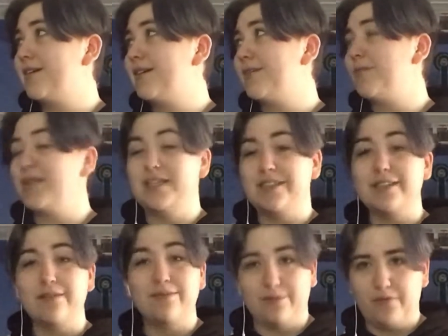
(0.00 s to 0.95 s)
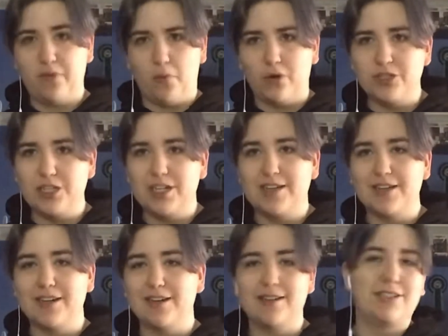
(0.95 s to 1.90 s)
please, if you're watching,
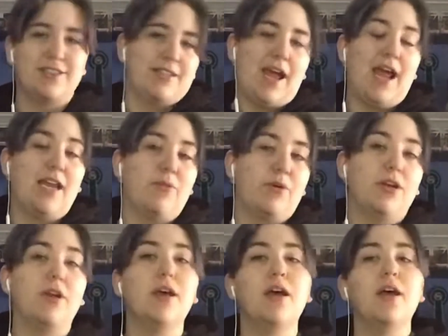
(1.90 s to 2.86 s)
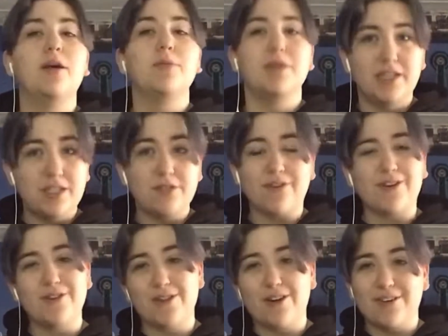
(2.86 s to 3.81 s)
just anyone, please
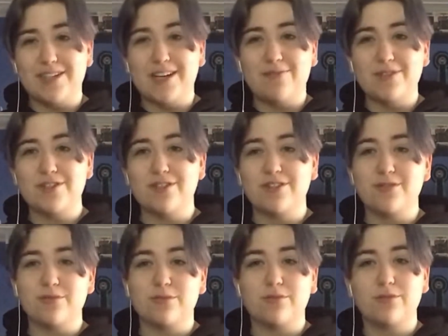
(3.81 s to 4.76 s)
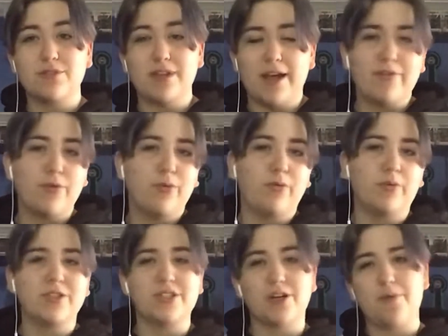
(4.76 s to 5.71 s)
follow the lockdown restriction rules. Everyone
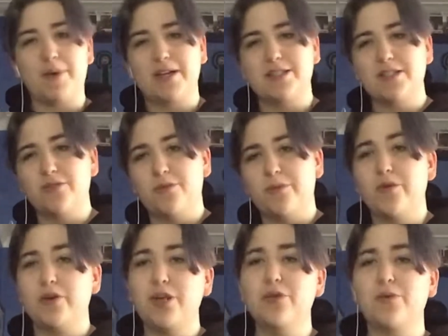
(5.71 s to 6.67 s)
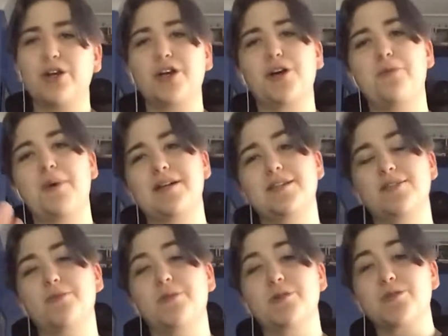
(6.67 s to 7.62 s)
wants to go back to normal. You want to go back to
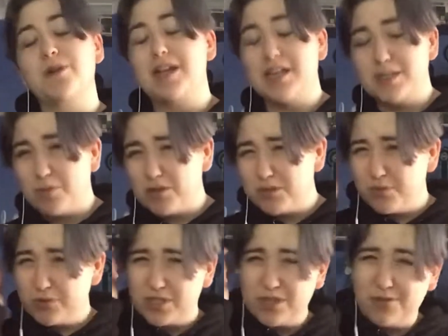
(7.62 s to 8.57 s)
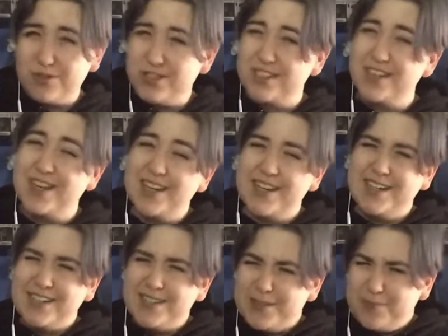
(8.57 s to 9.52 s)
normal as quickly as possible, so just
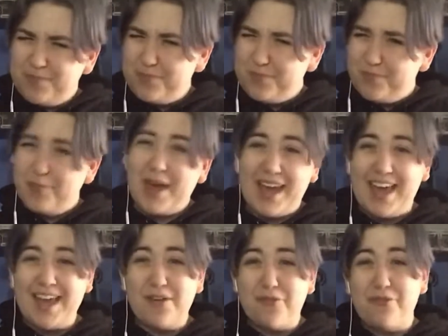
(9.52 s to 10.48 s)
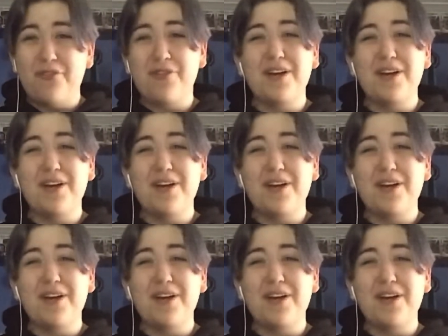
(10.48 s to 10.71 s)
behave,